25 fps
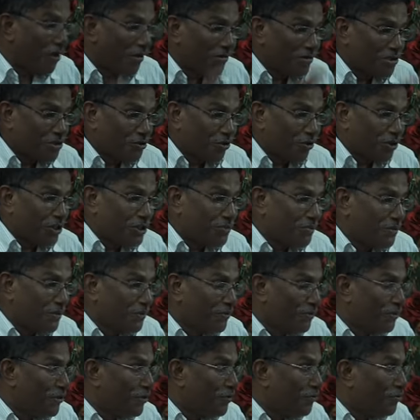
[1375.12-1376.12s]
have a choice
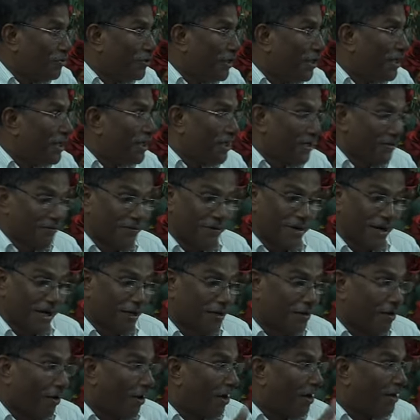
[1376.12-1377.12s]
between good and evil
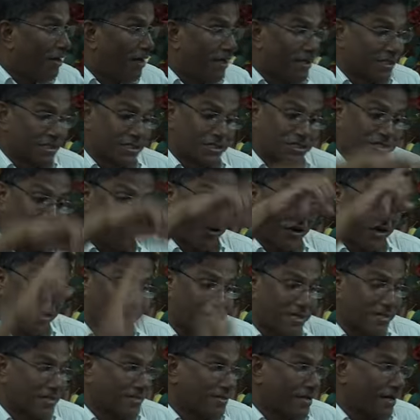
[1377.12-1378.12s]
and God has
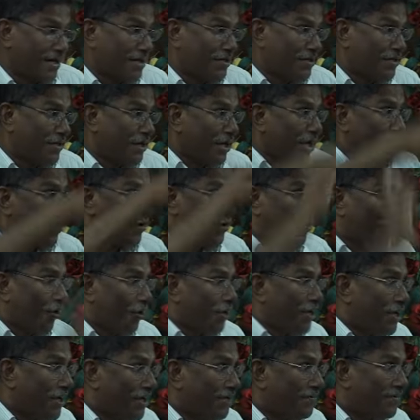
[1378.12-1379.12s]
strictly said
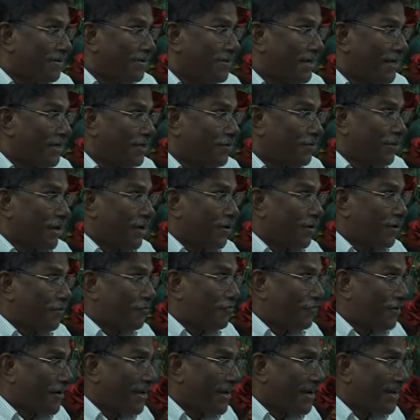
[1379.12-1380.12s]
no evil, then you are not
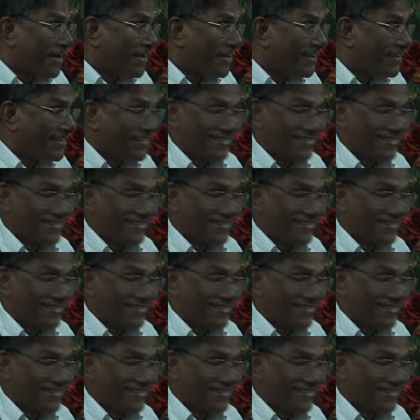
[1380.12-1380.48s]
free.